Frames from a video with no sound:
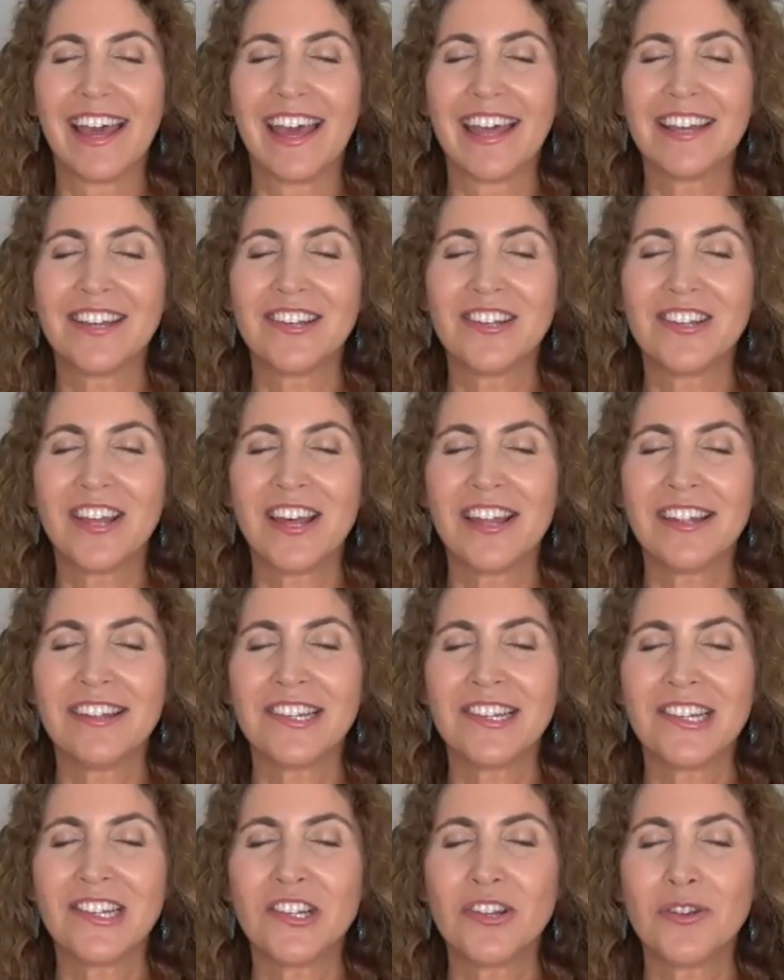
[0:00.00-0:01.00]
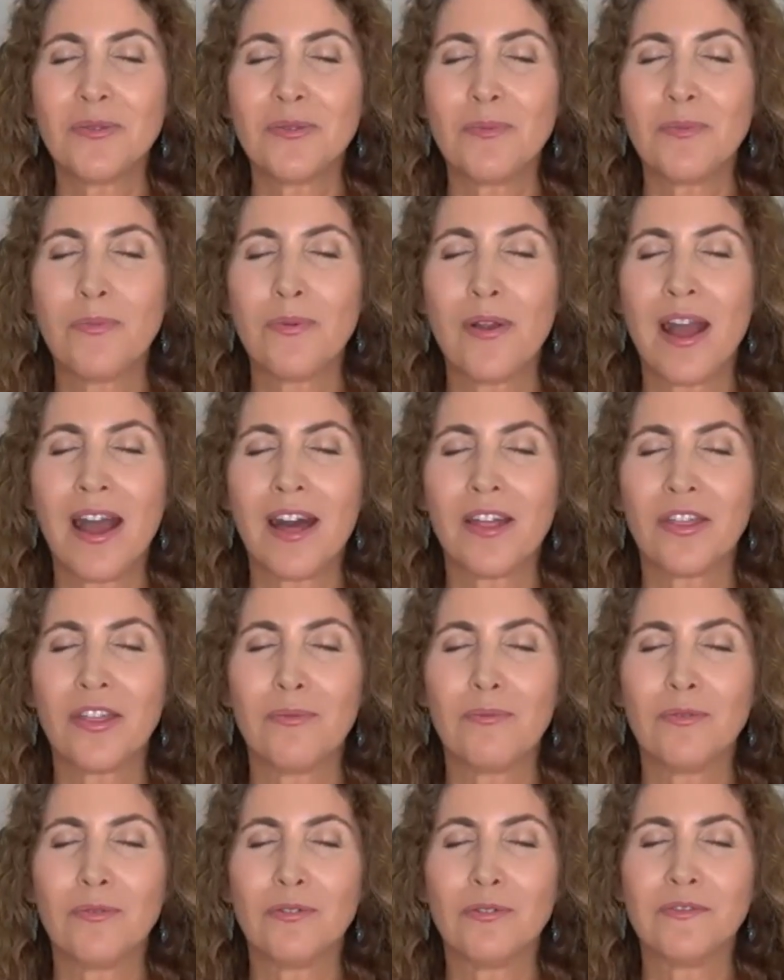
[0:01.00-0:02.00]
And just as your breath
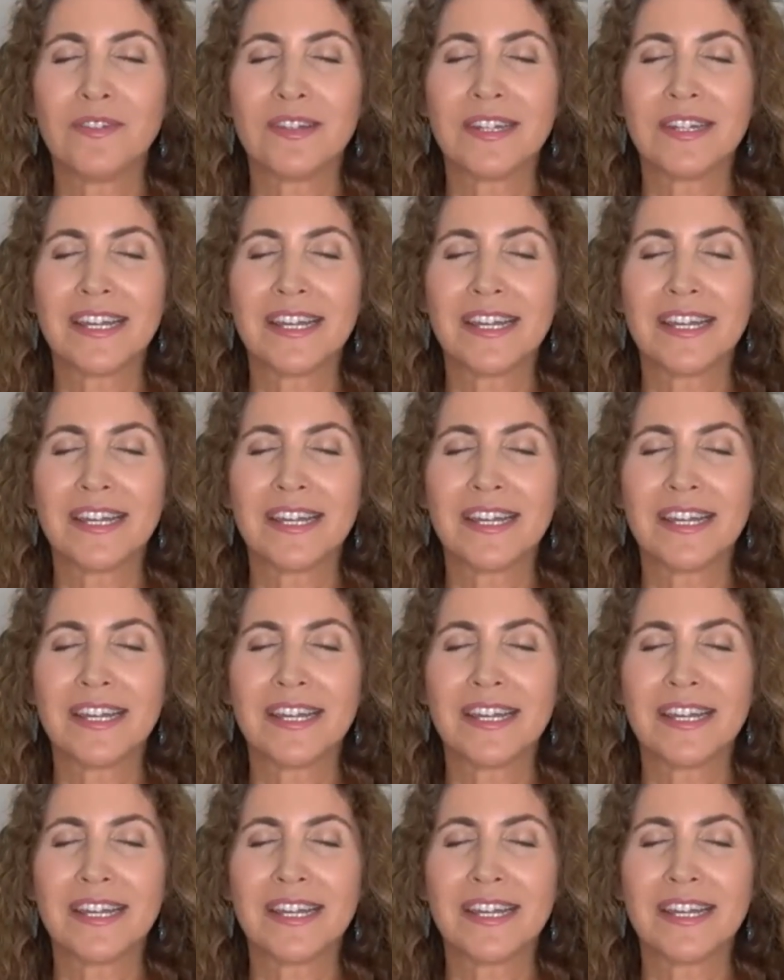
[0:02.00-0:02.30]
moves